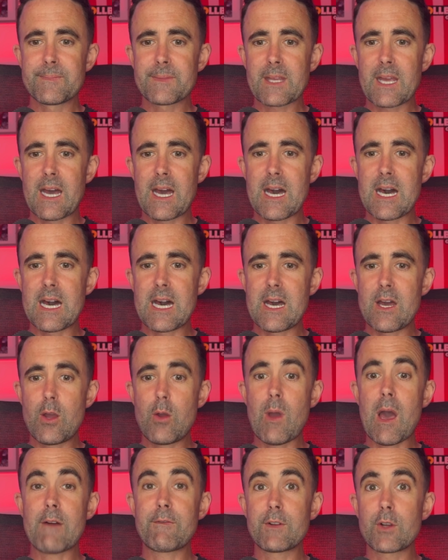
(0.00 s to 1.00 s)

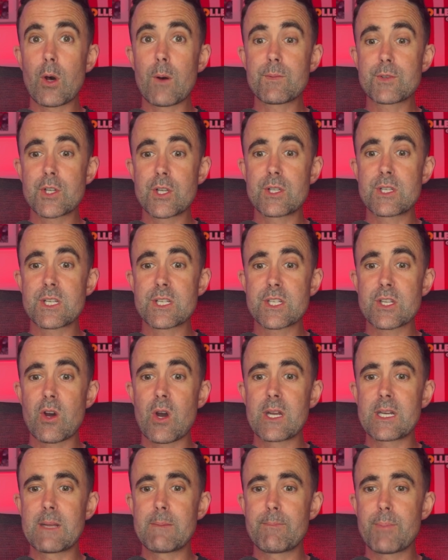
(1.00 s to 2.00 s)
who have an option to
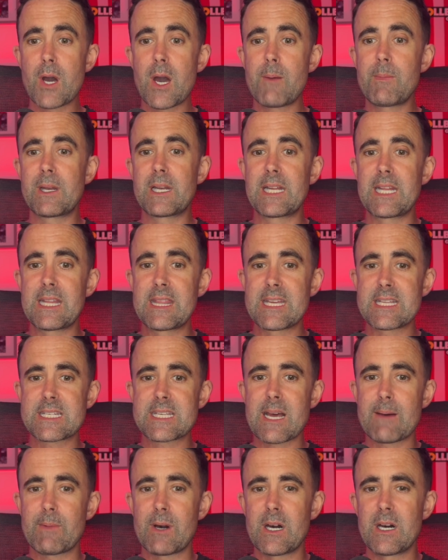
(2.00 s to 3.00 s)
sign him permanently this
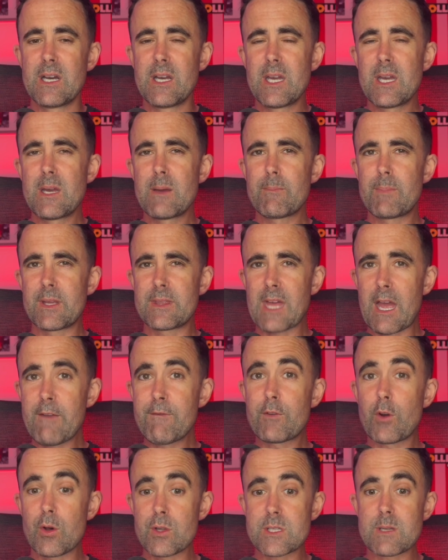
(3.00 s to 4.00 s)
summer. But
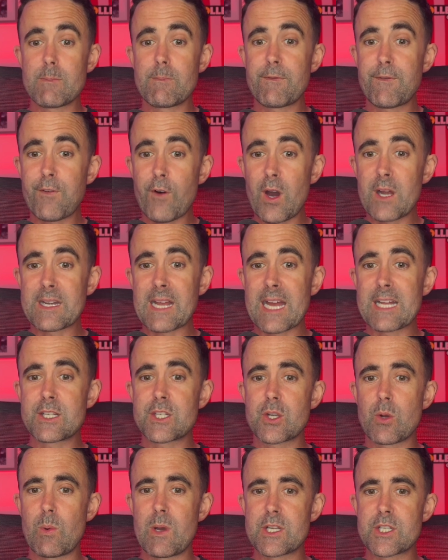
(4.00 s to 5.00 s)
they've got some
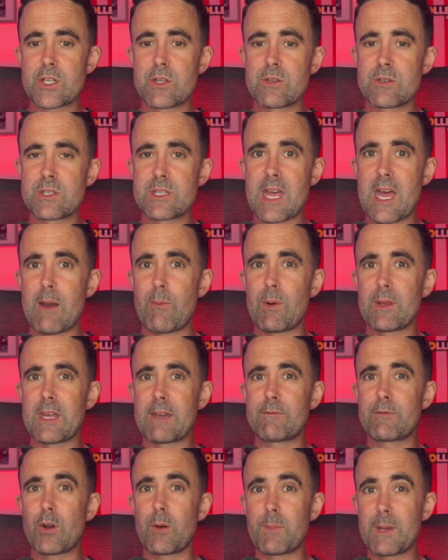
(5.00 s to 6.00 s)
financial issues there where
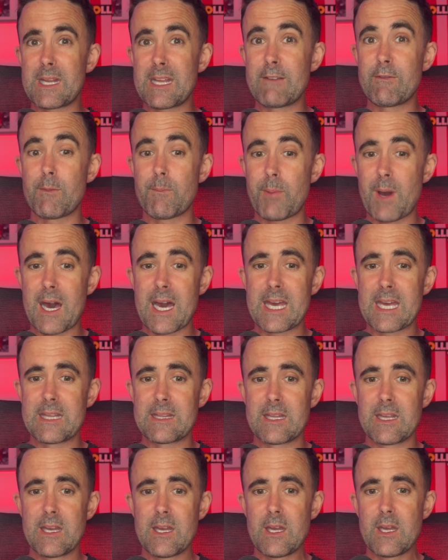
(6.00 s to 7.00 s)
they've not been even
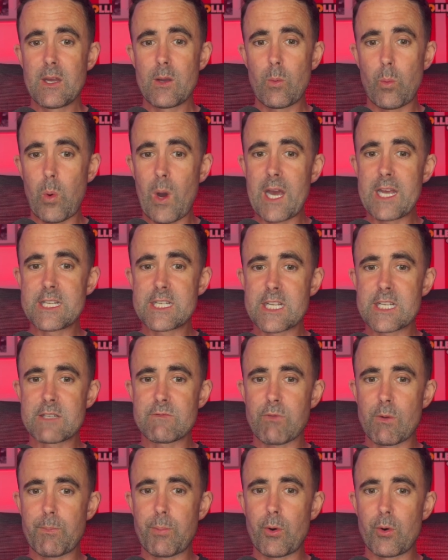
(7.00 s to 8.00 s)
paying wages,
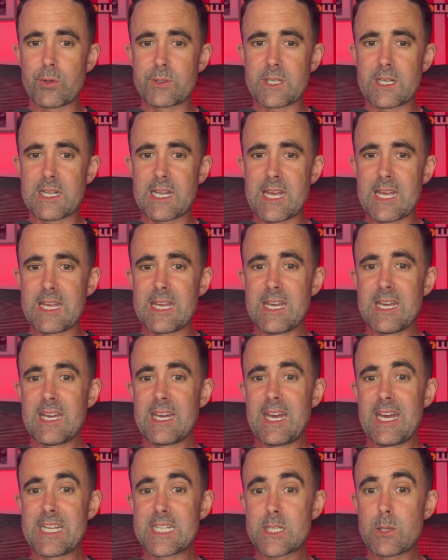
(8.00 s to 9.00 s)
reportedly.
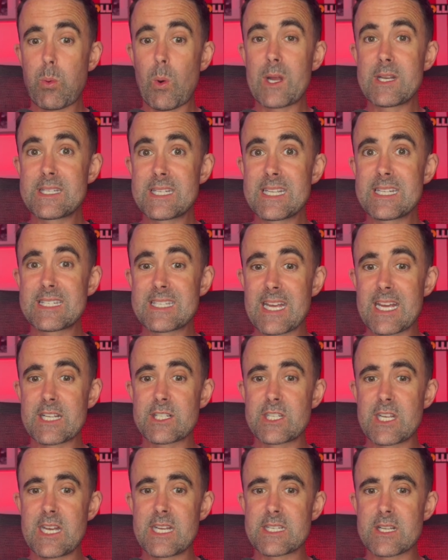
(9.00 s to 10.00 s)
He's
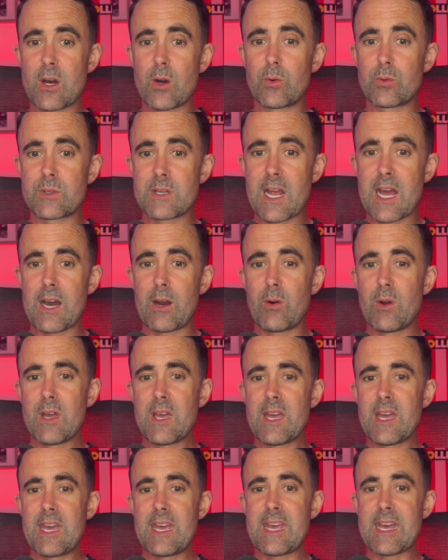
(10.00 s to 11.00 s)
26 years old now.
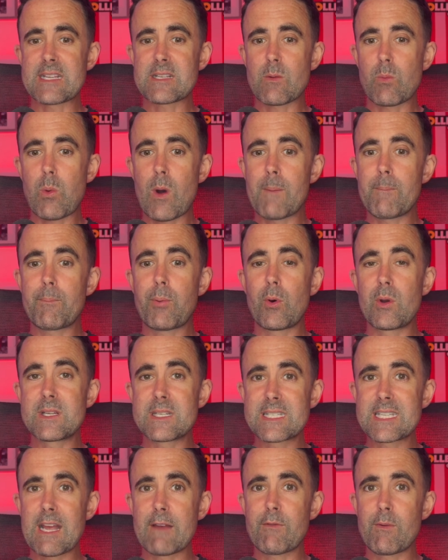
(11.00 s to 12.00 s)
He has a
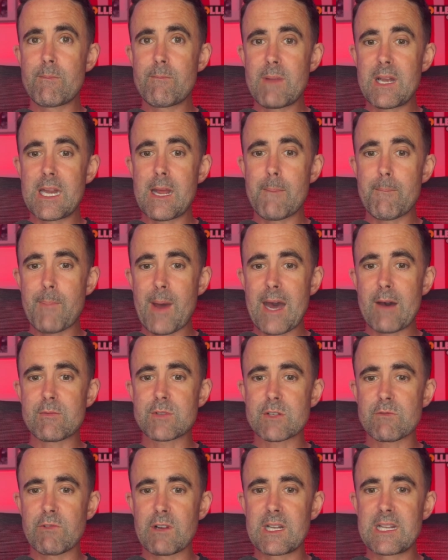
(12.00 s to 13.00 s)
£1.7 million
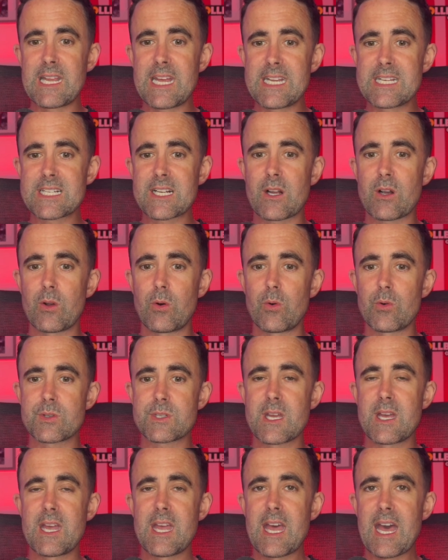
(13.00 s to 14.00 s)
release
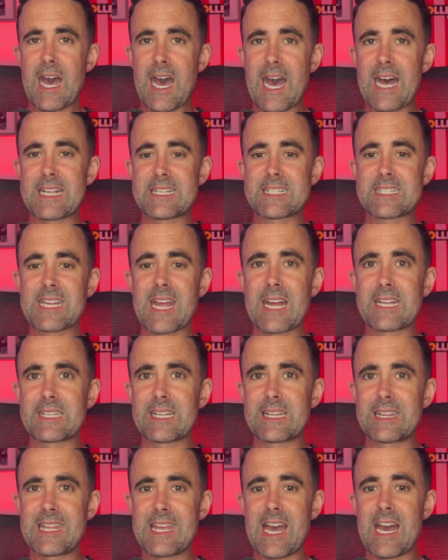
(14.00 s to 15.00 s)
clause at
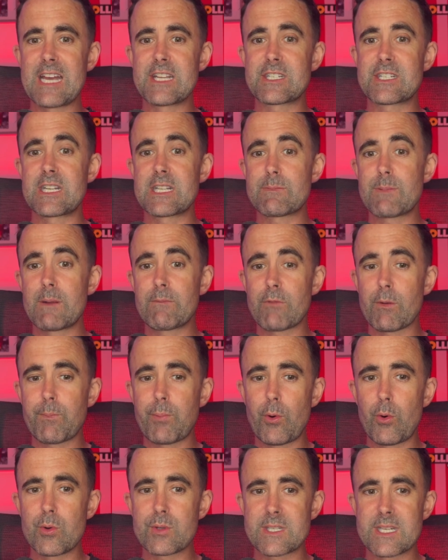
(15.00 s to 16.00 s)
Standard Liège, and it's been
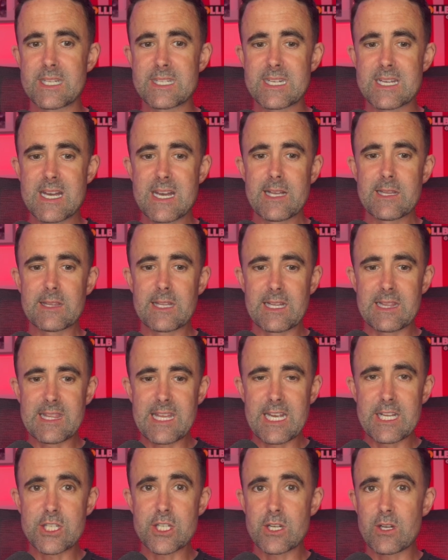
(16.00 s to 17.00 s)
reported that
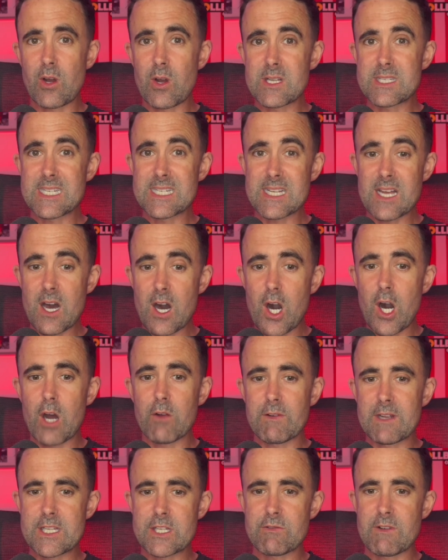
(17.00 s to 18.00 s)
Leeds United
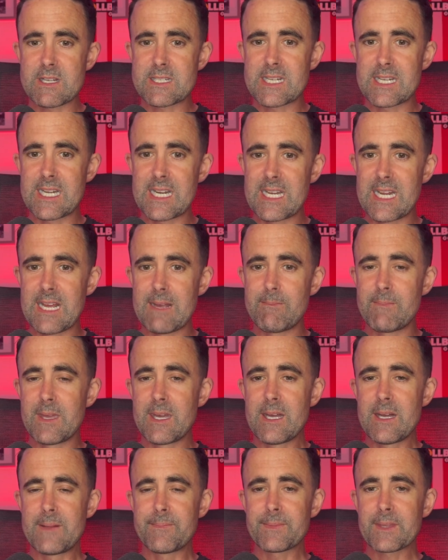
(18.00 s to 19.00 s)
are interested in him.
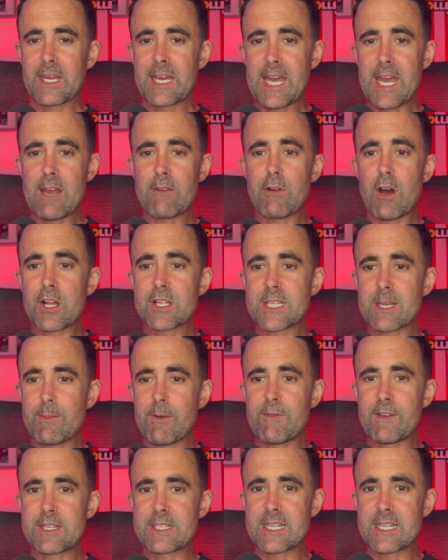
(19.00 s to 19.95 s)
Here are some of his